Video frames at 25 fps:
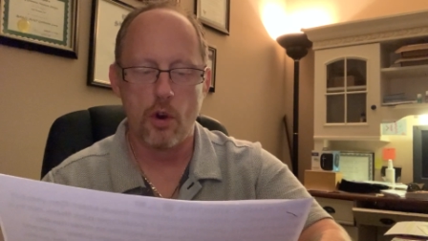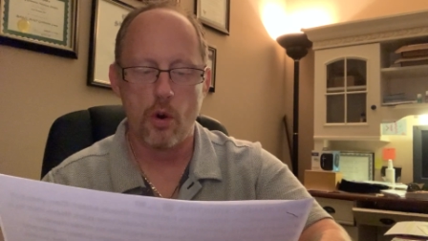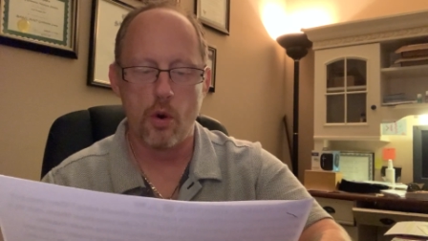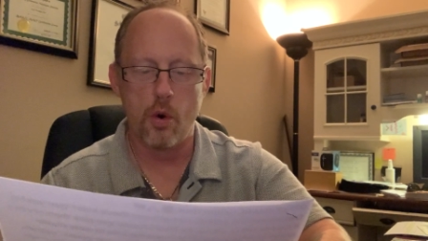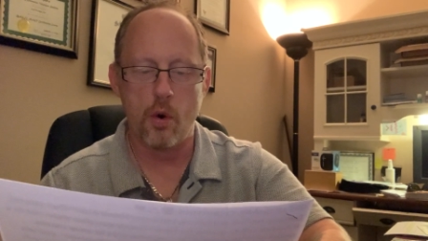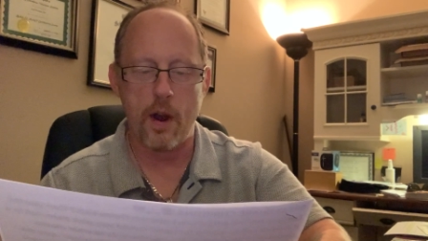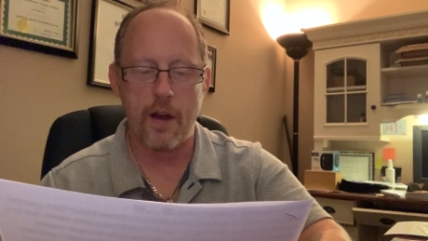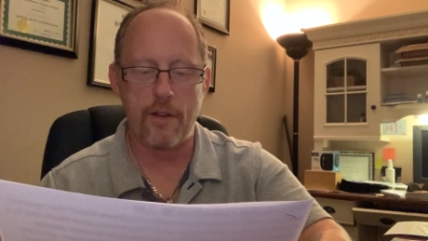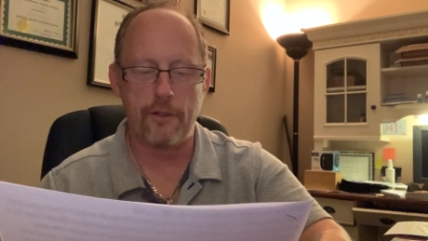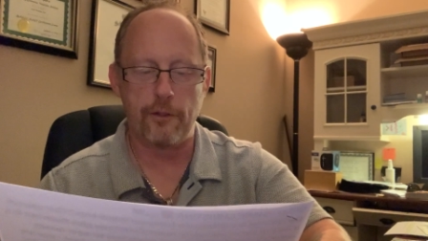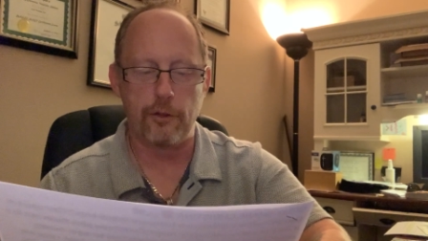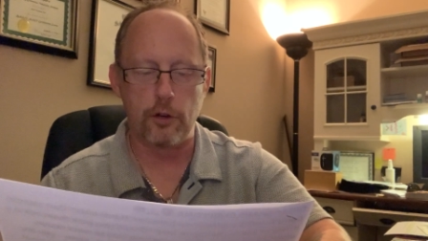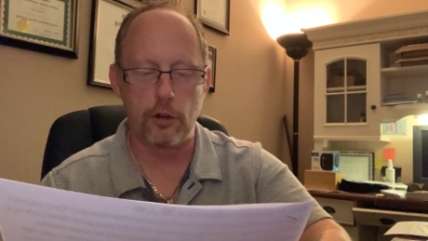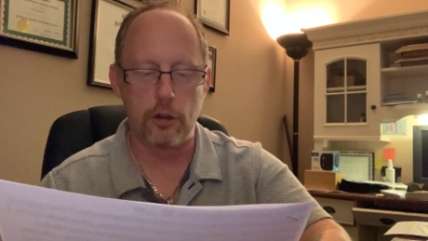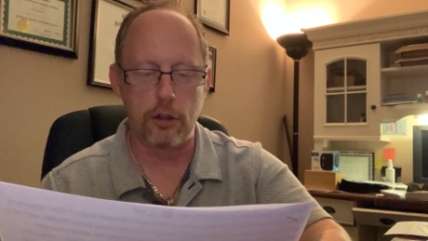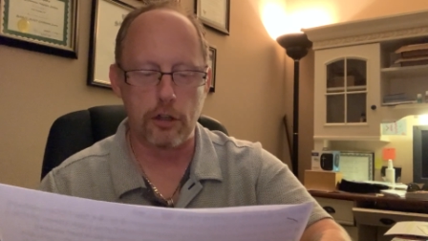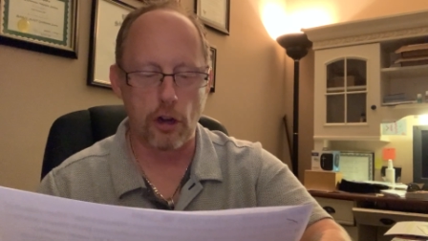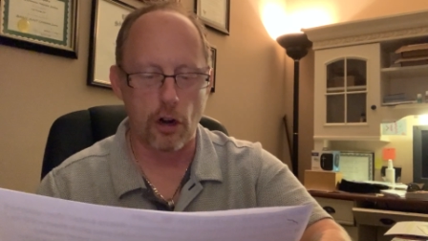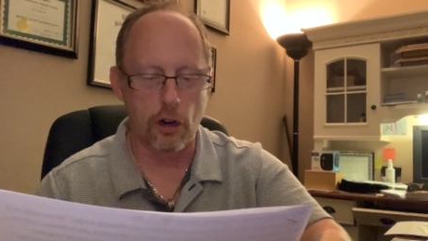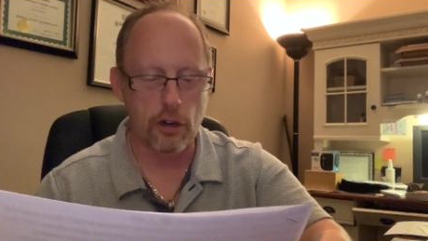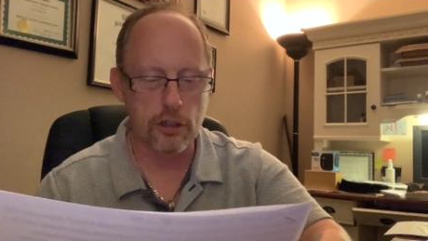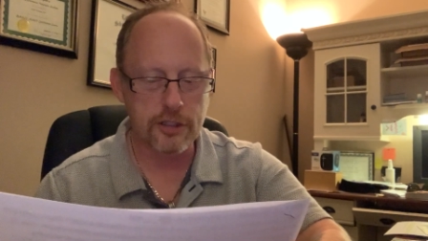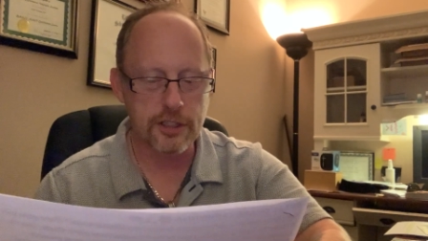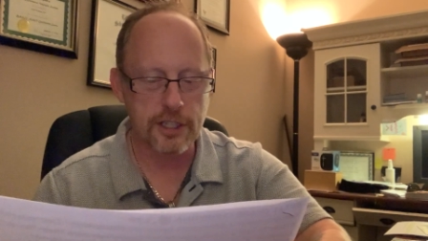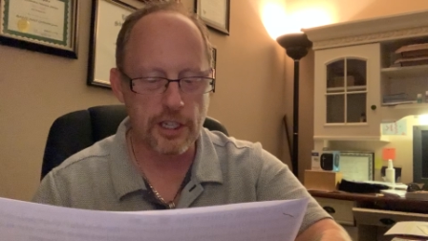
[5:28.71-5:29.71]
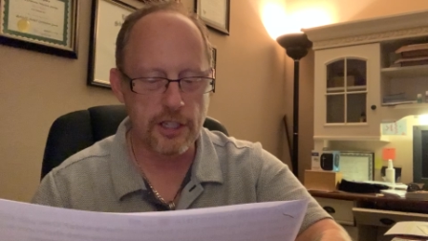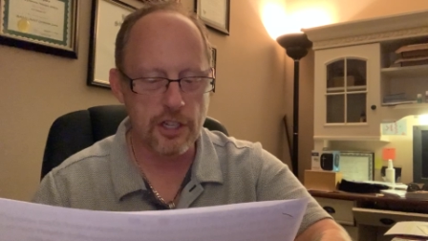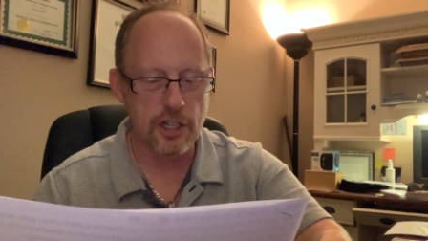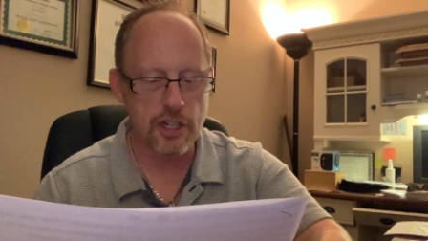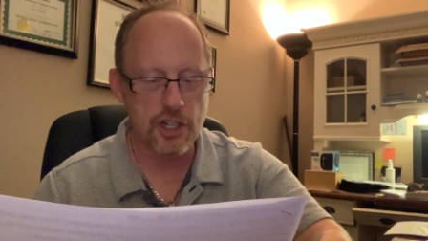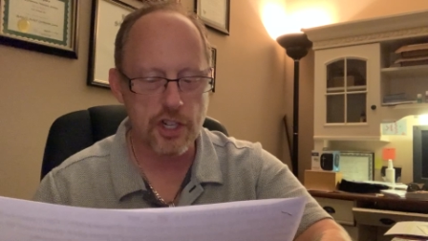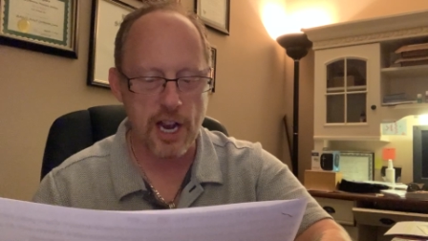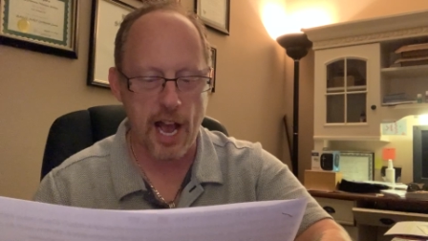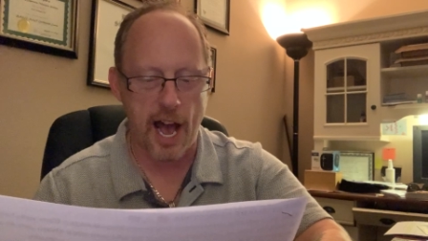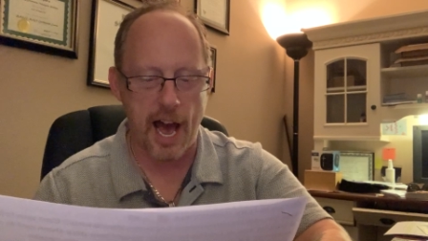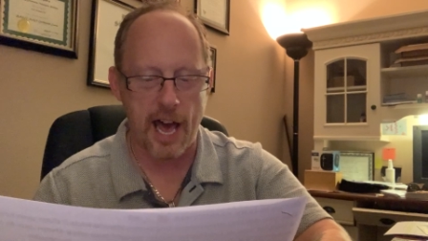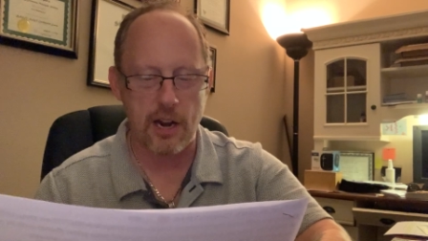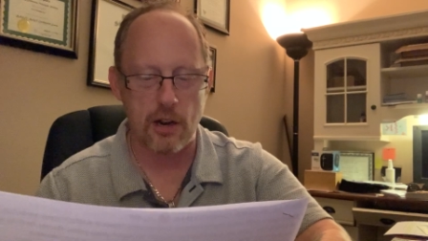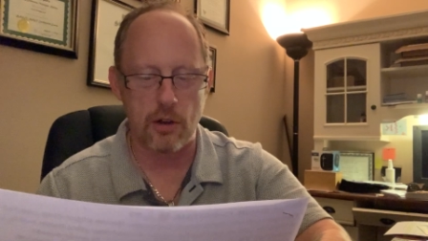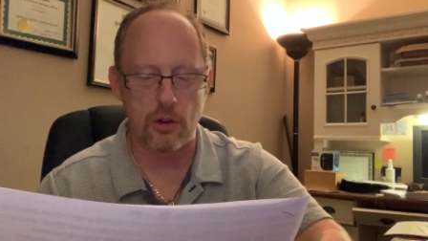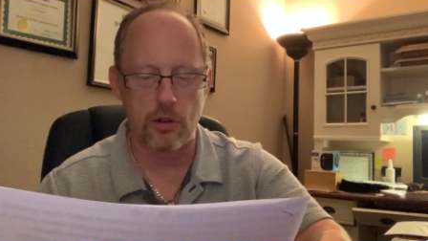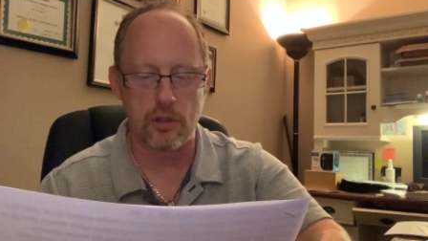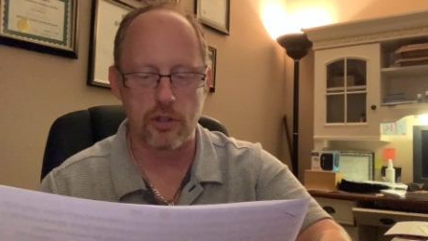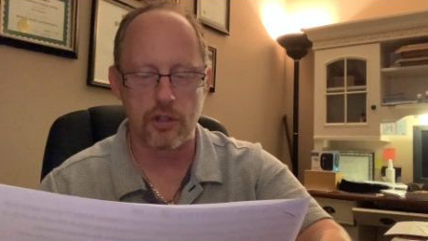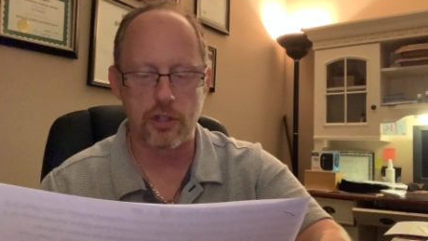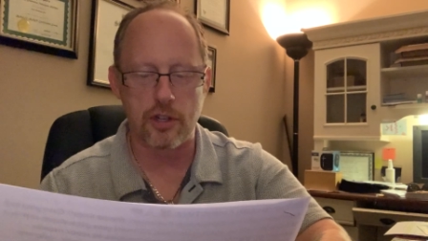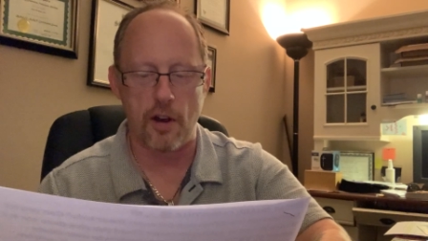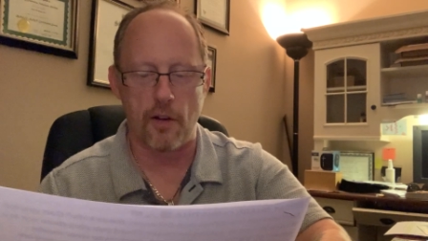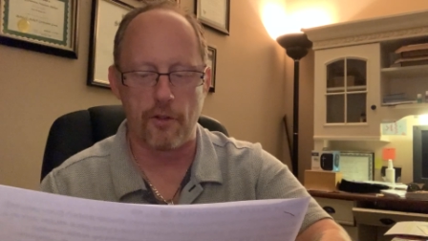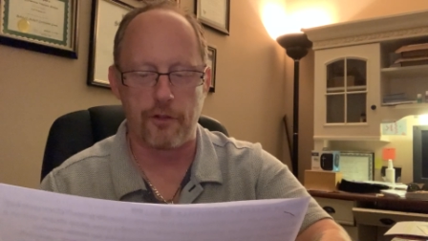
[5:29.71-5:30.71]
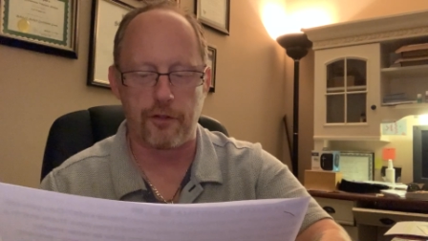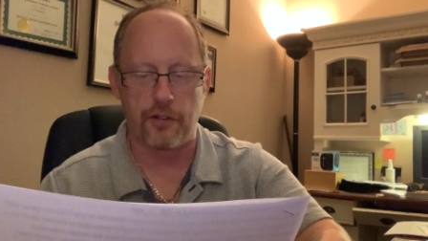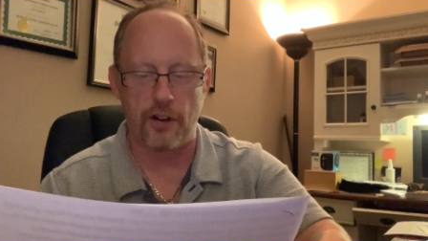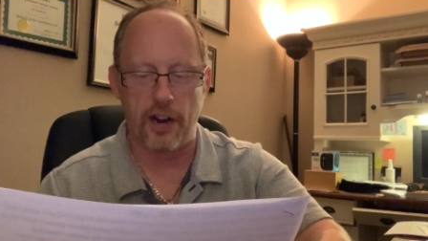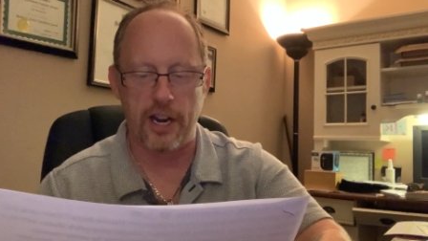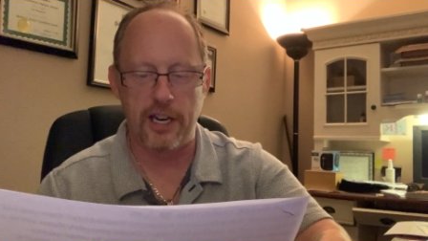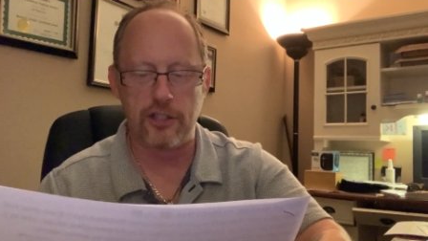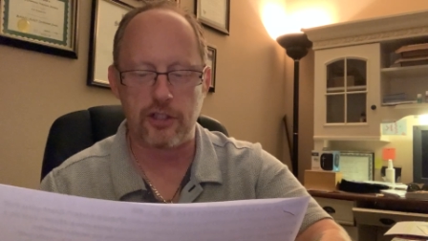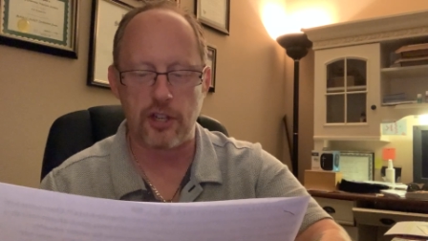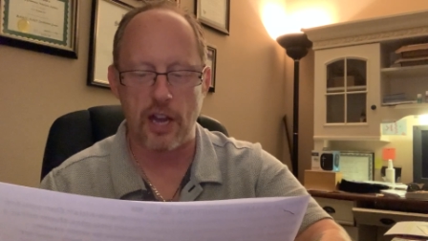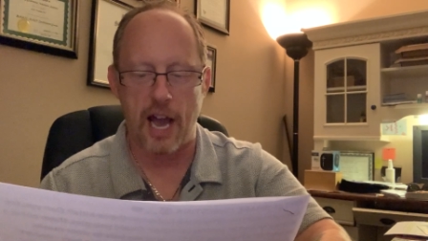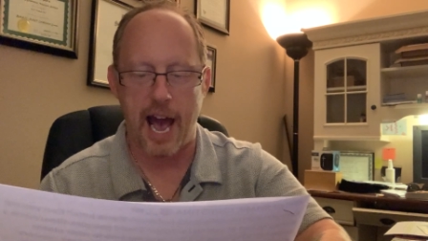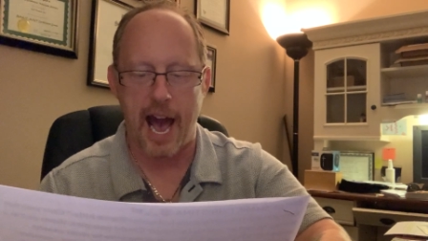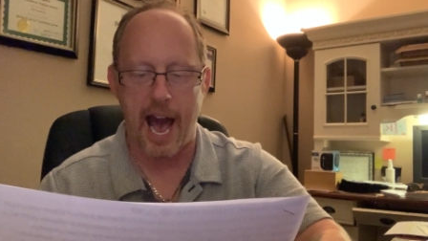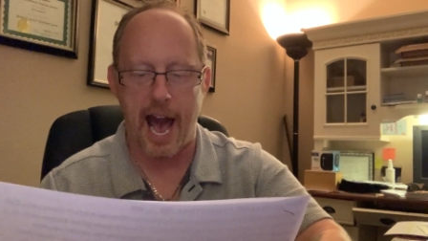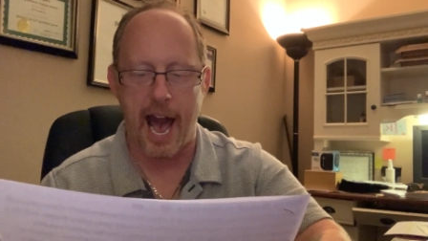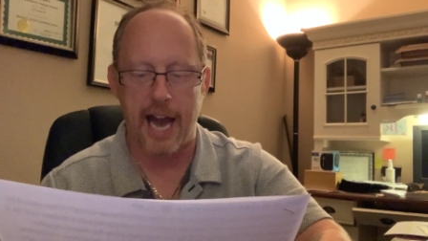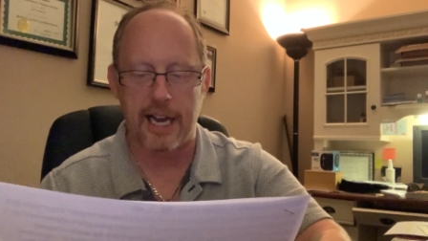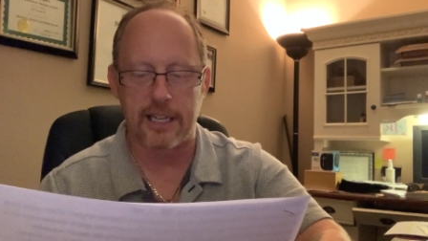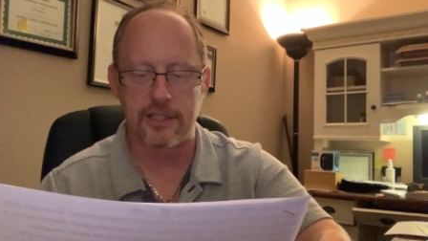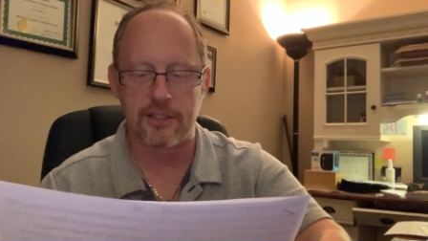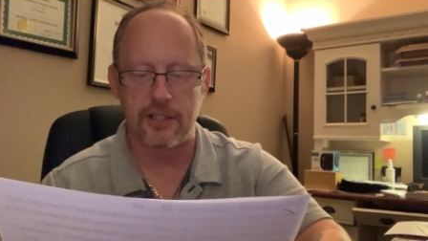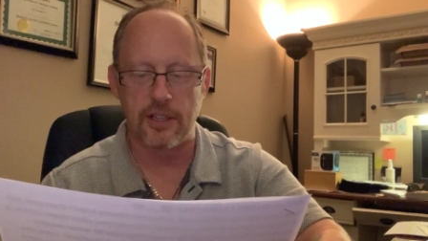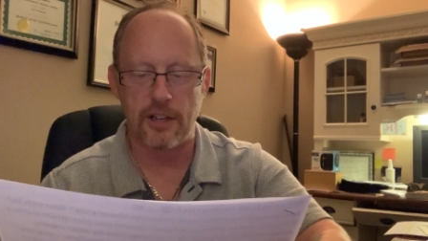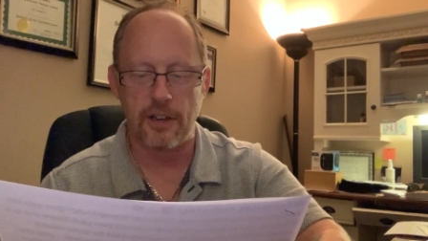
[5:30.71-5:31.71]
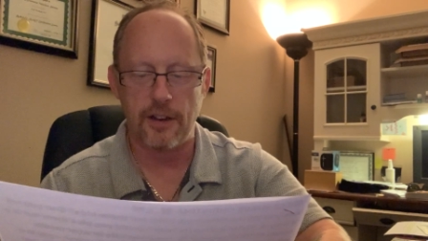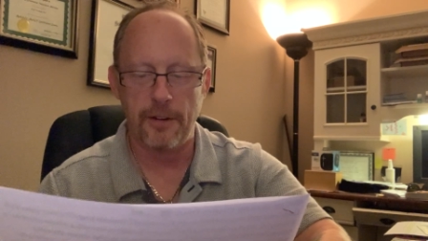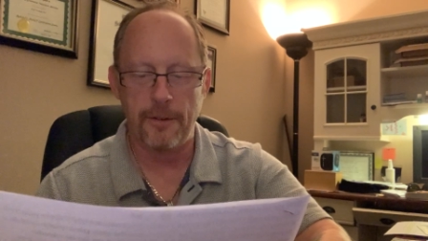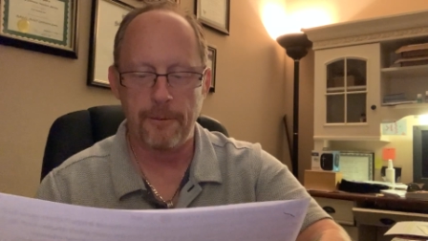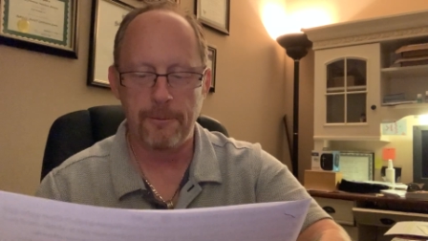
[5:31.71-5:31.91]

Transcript: who have lurked in the shadows, afraid to act,